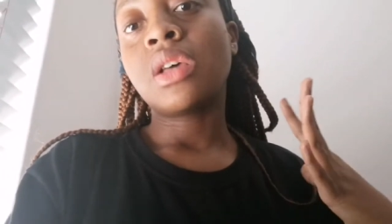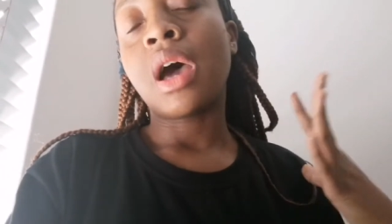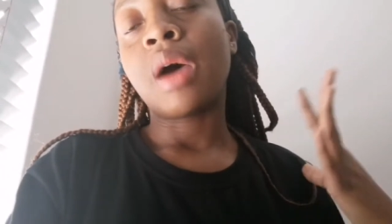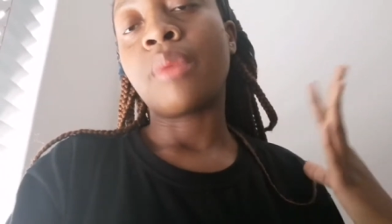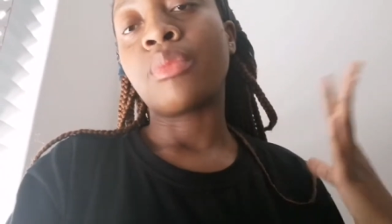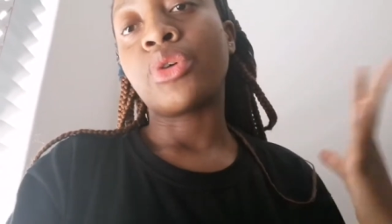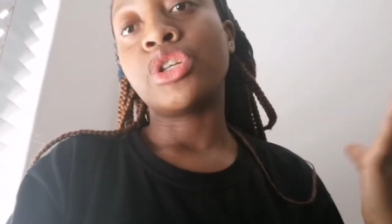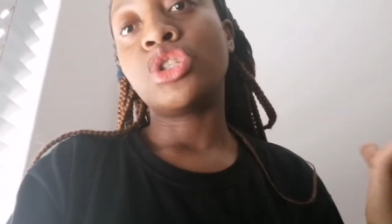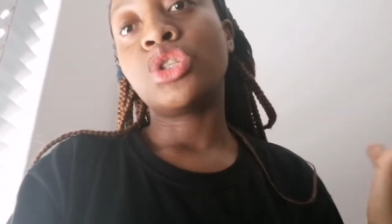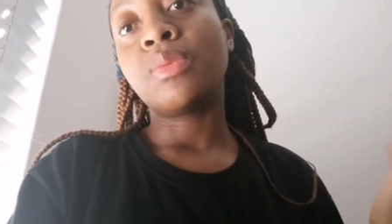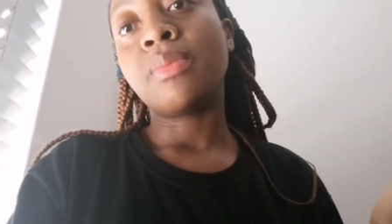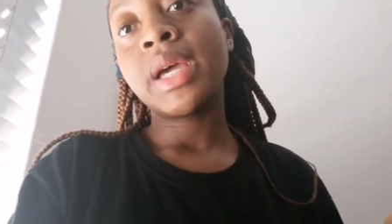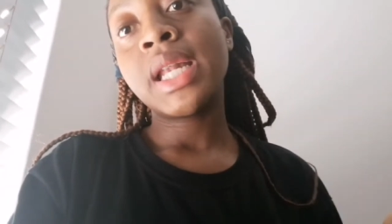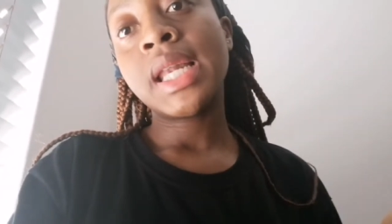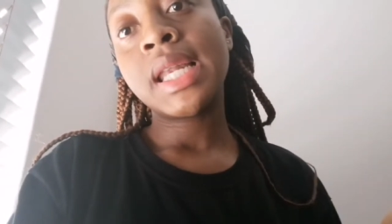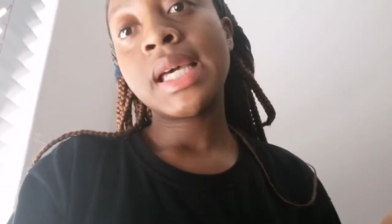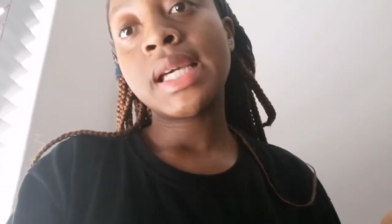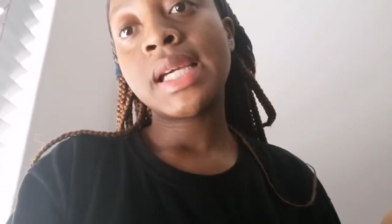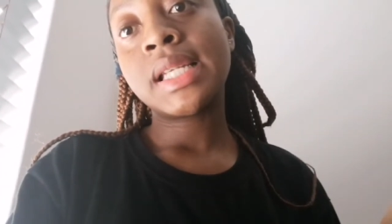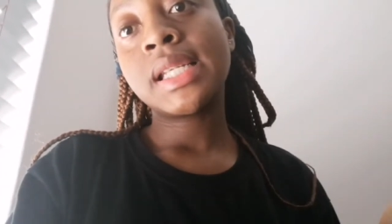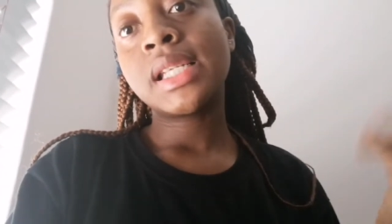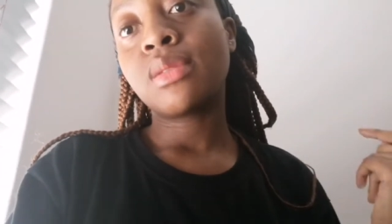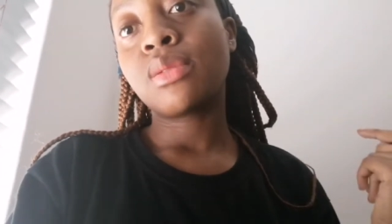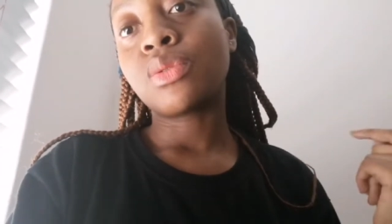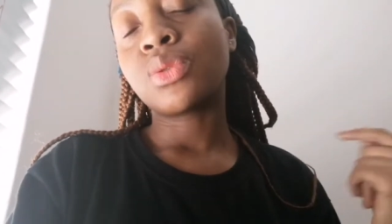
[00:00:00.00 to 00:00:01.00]
I'm going to
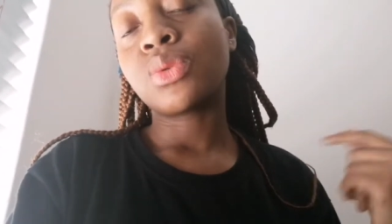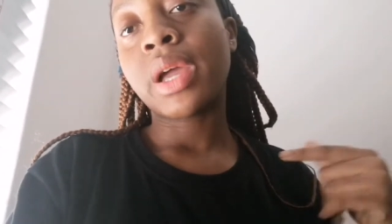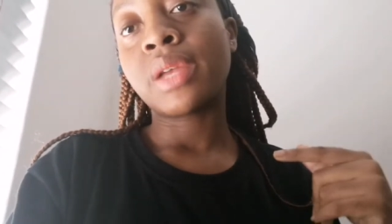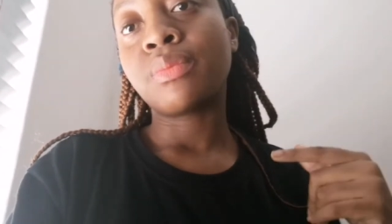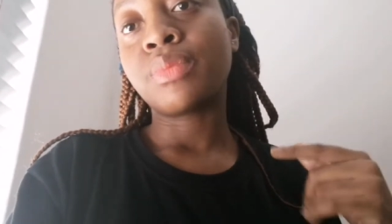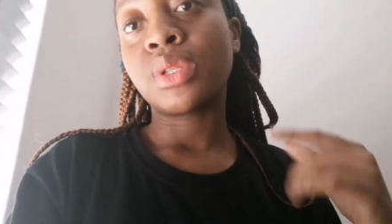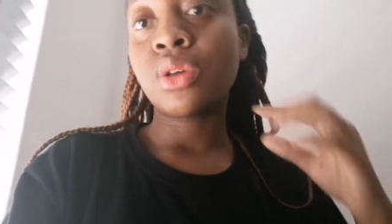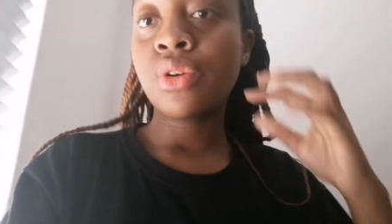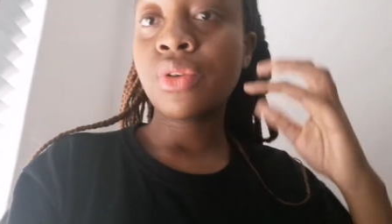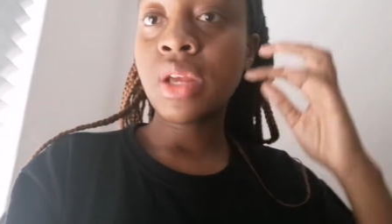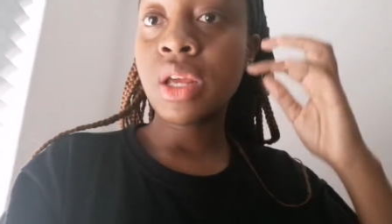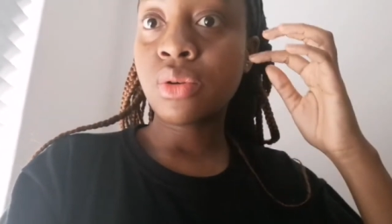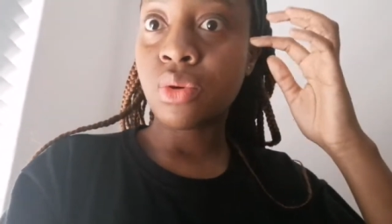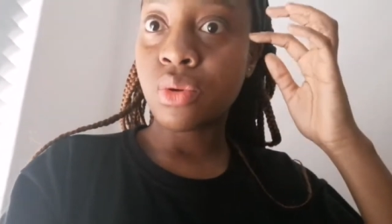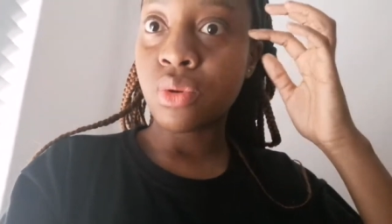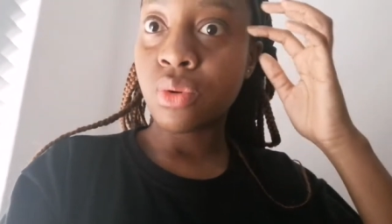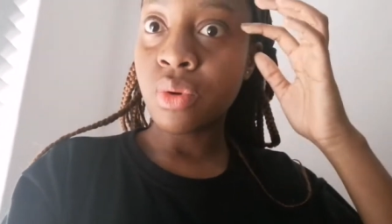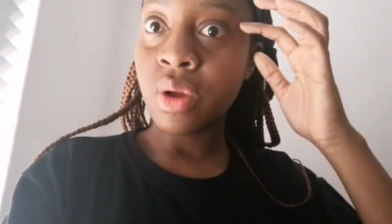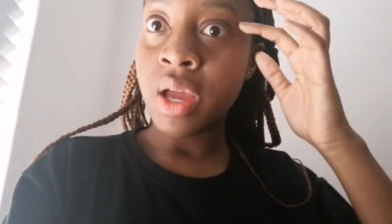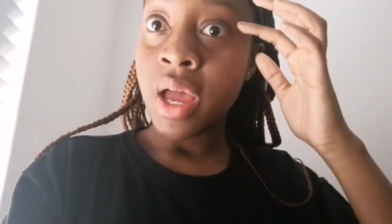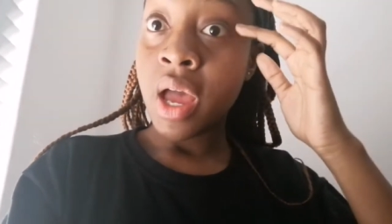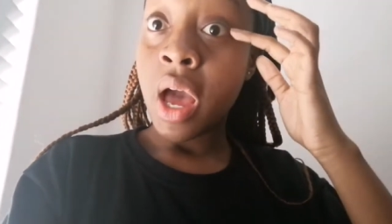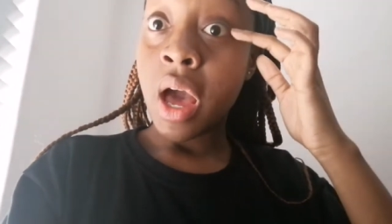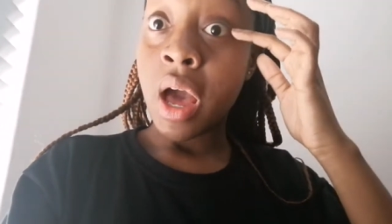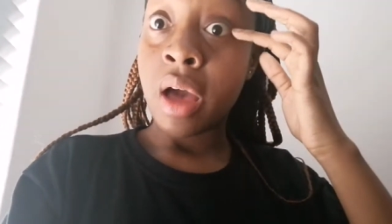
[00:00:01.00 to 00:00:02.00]
Menlyn. Those who are in Pretoria know
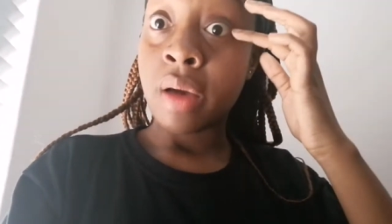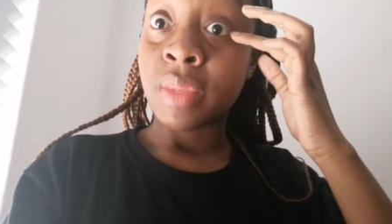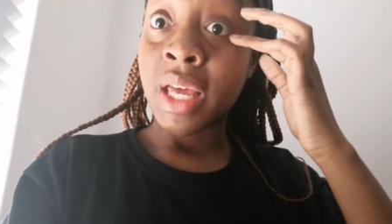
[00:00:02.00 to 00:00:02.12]
um,